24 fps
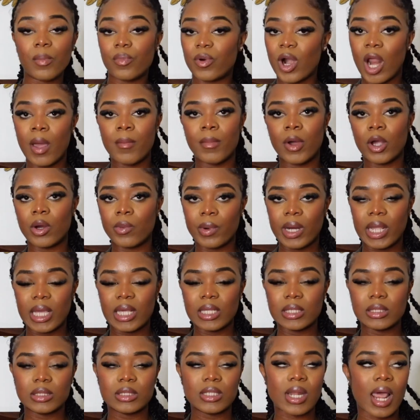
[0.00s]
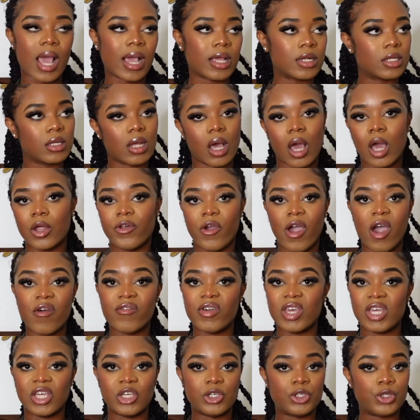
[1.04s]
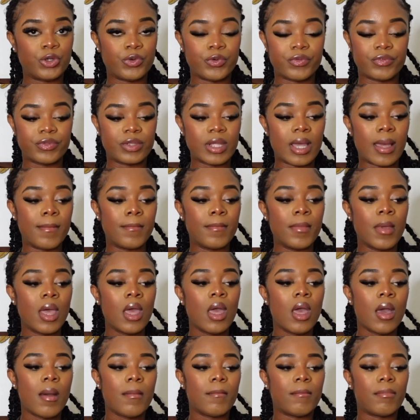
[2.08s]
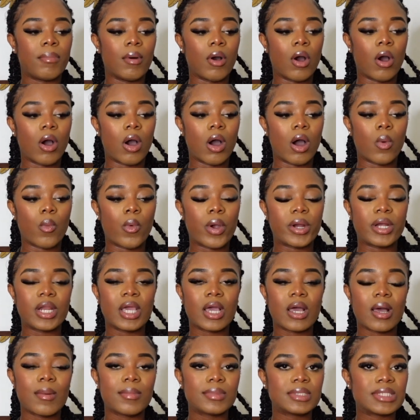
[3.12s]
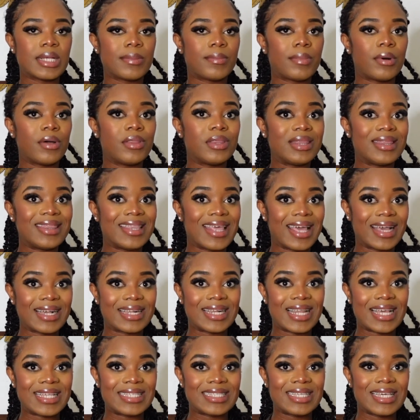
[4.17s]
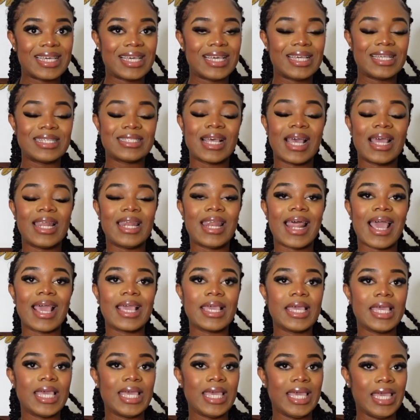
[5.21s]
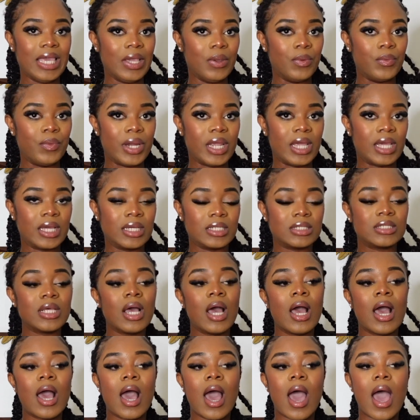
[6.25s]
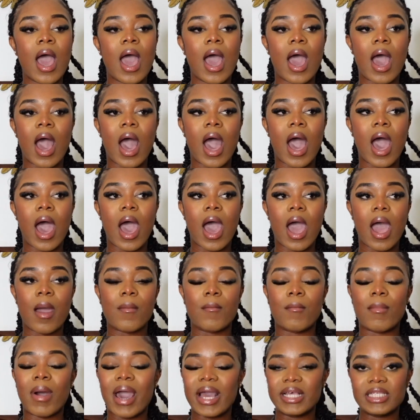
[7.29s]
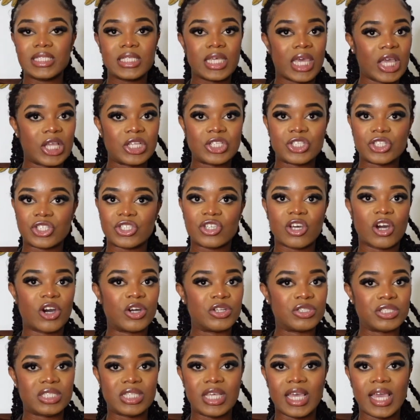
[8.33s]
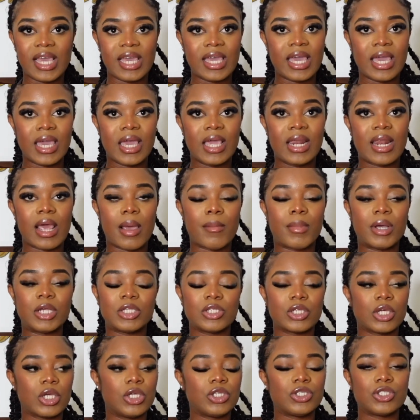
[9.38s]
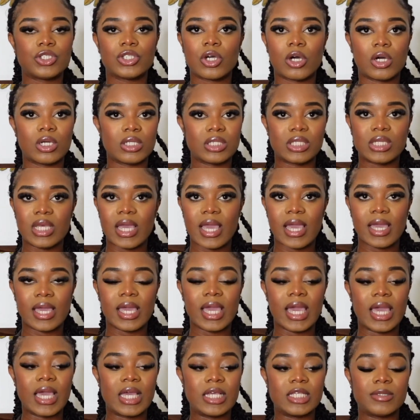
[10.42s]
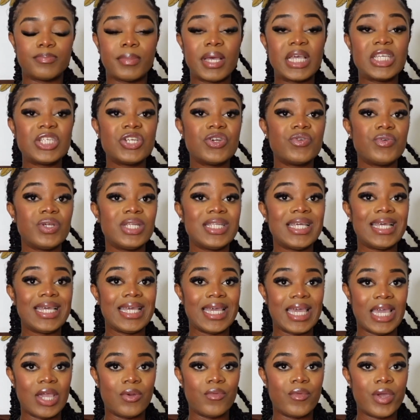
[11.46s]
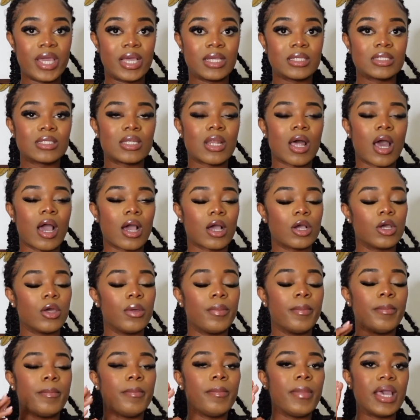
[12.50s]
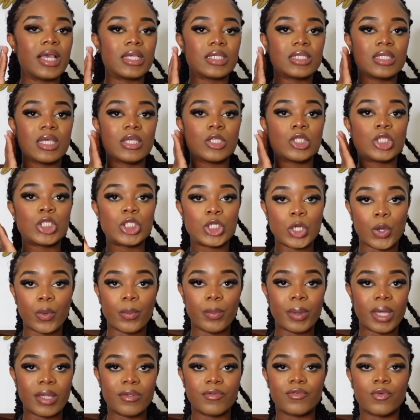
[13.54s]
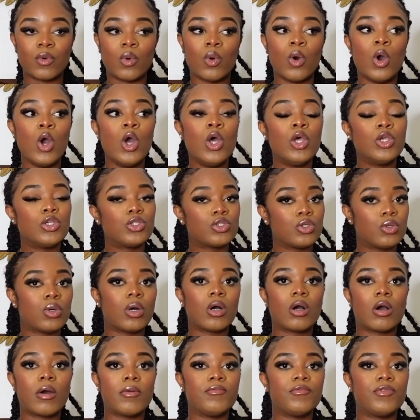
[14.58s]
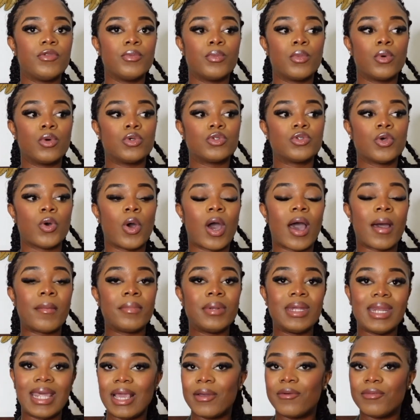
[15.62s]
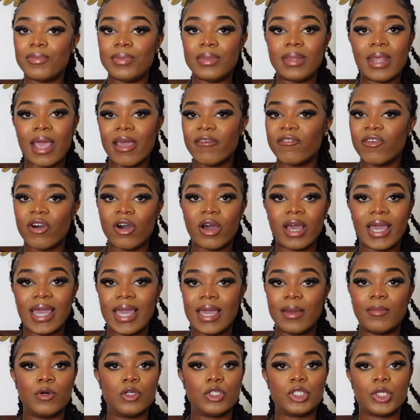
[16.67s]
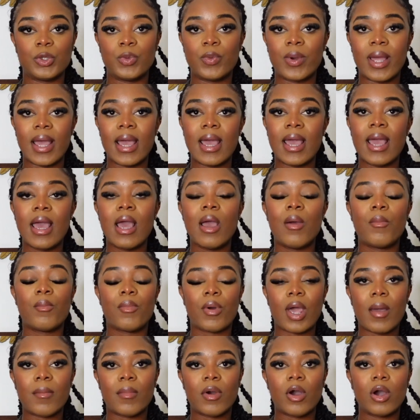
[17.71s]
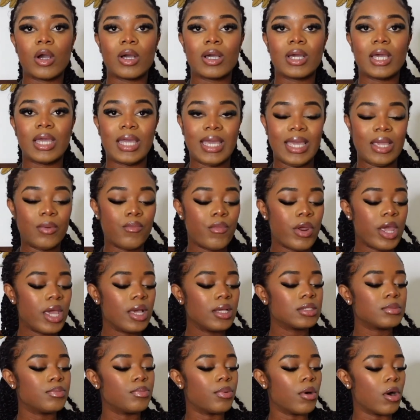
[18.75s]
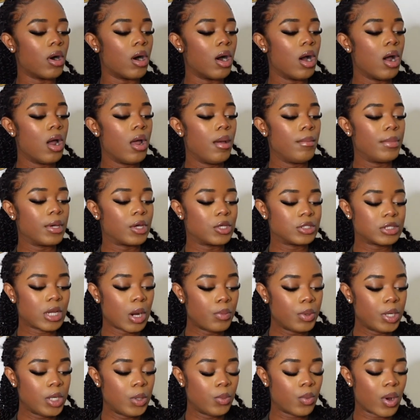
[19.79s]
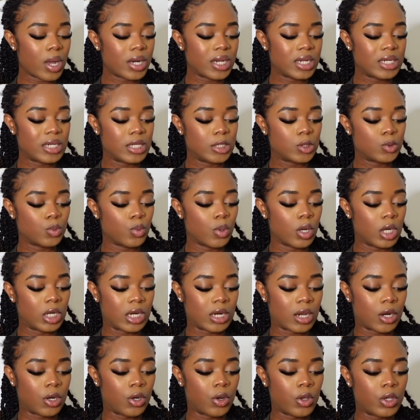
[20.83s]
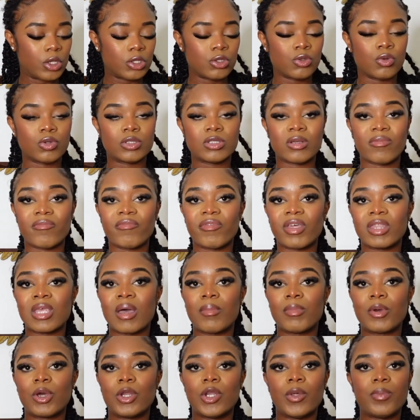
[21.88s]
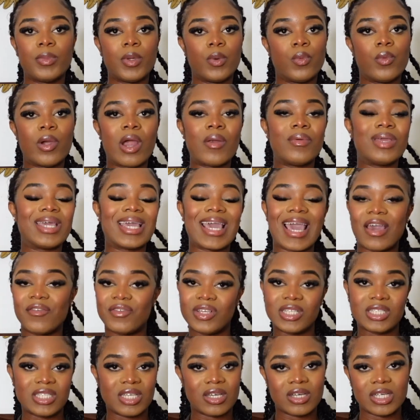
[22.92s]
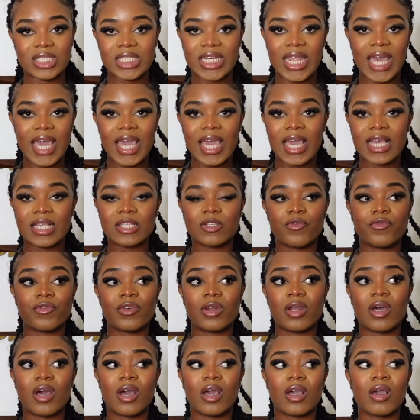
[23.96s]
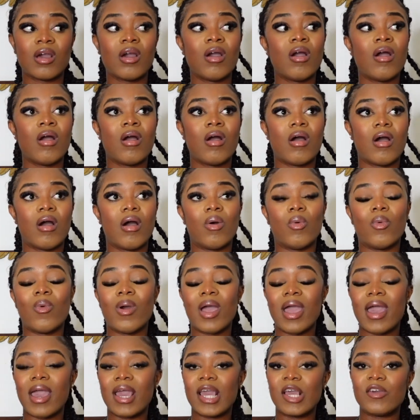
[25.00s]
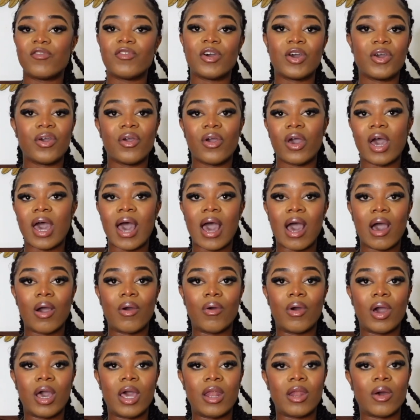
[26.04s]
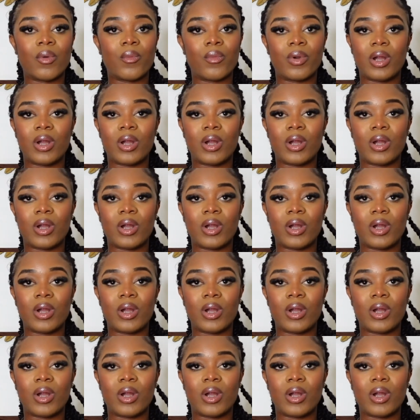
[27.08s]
Primark rings like I don't have an issue with them but when it comes on necklaces and like earrings my skin just can't take it like my skin just can't take it especially the earrings like it makes it so painful so uncomfortable so i'm ne never able to wear primark earrings but because i really wanted this one and i know it's not something that i'm going to be wearing every single day it's something like I'll wear if I go out and I'm